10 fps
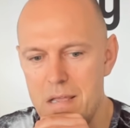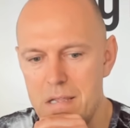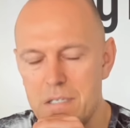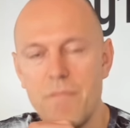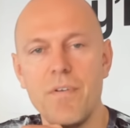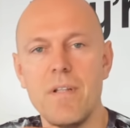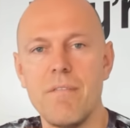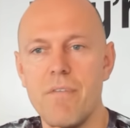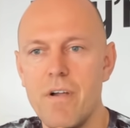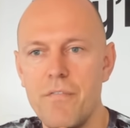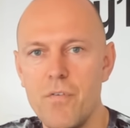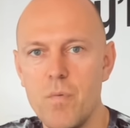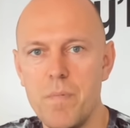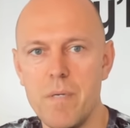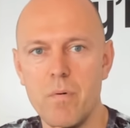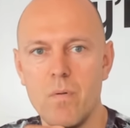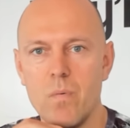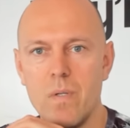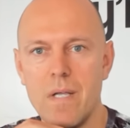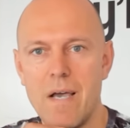is something that very few people
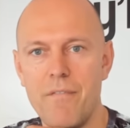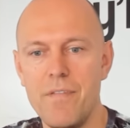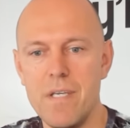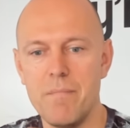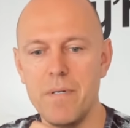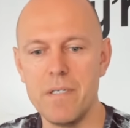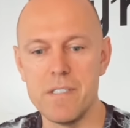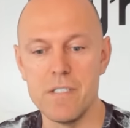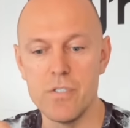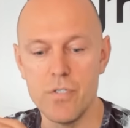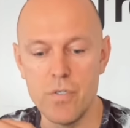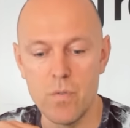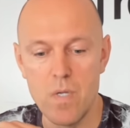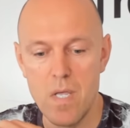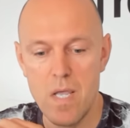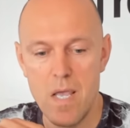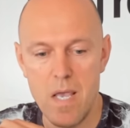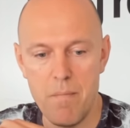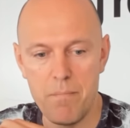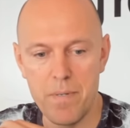will have the ability to do,
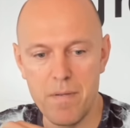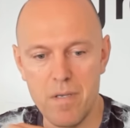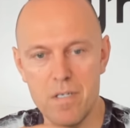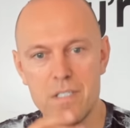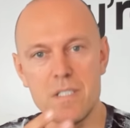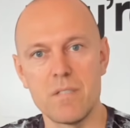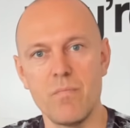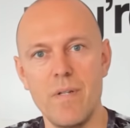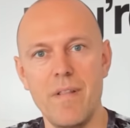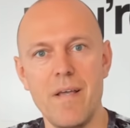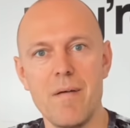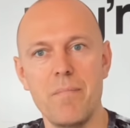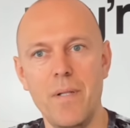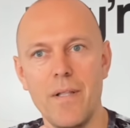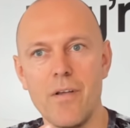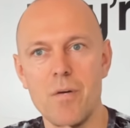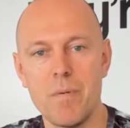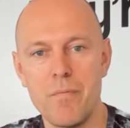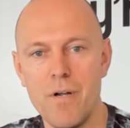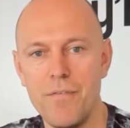because when they are building up a
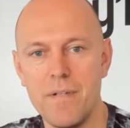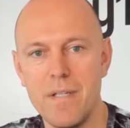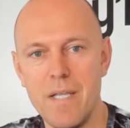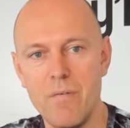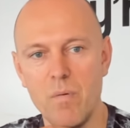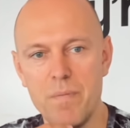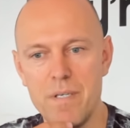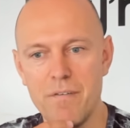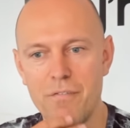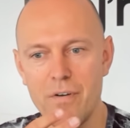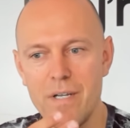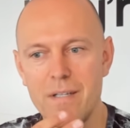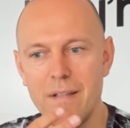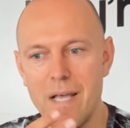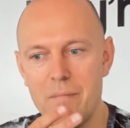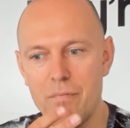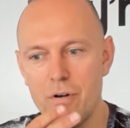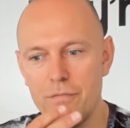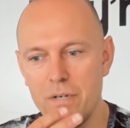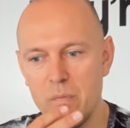profit, they will be afraid that that
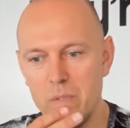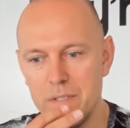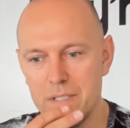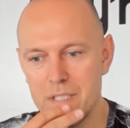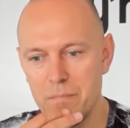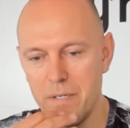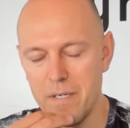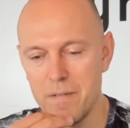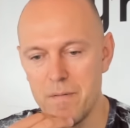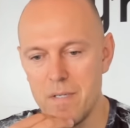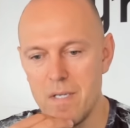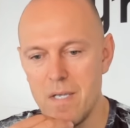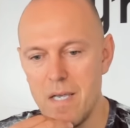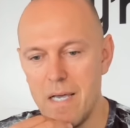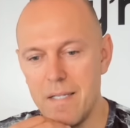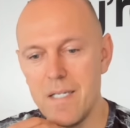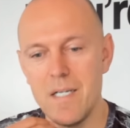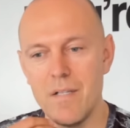profit will disappear. And